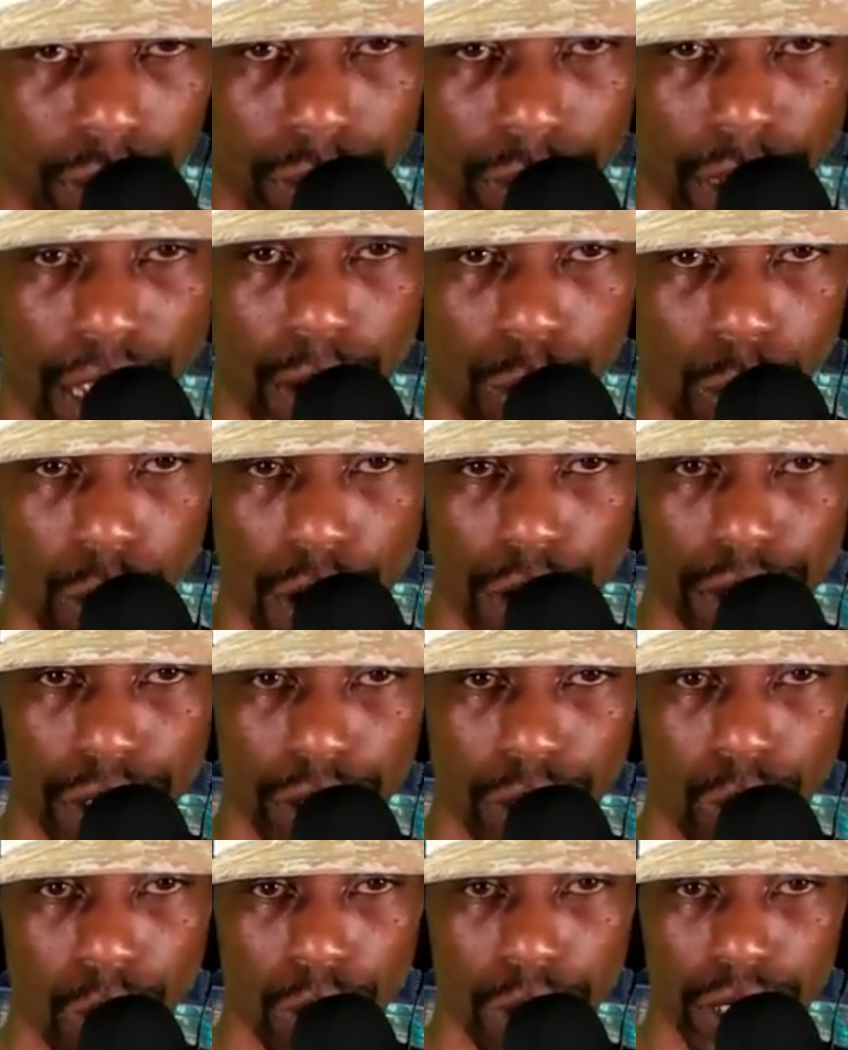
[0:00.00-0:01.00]
at work
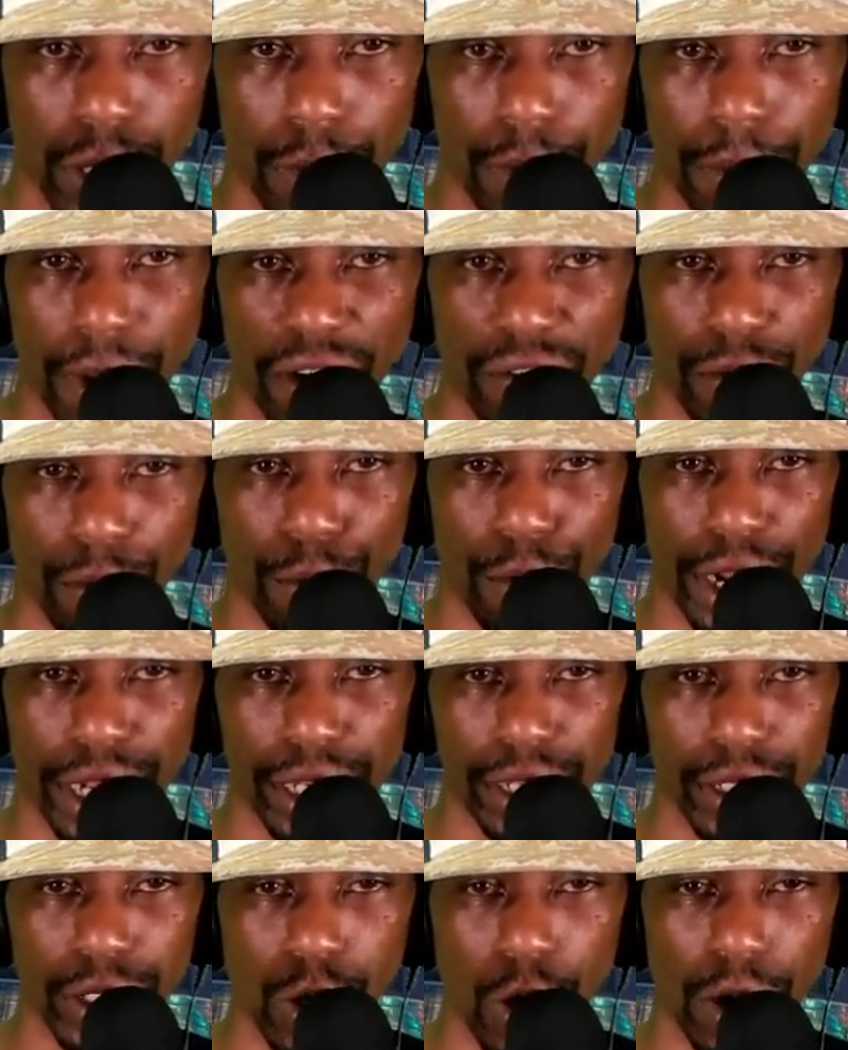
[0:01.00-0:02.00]
or coming back from break,
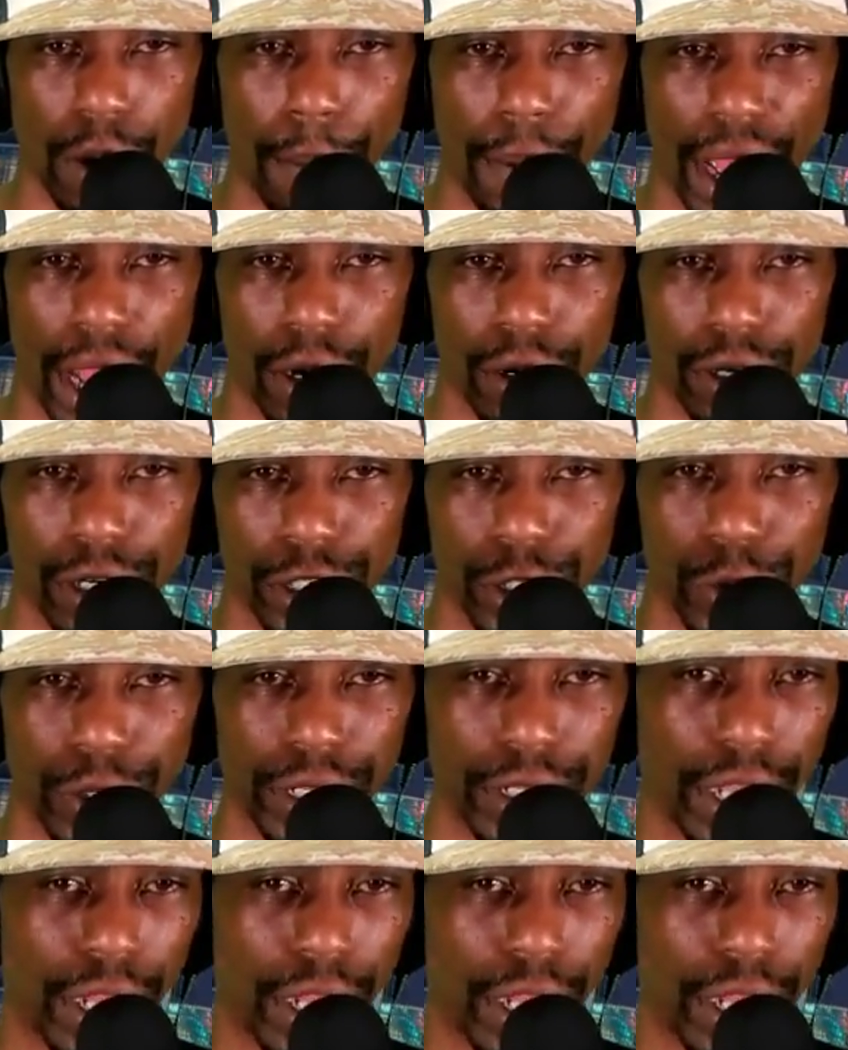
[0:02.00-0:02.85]
it's called a pattern and trend.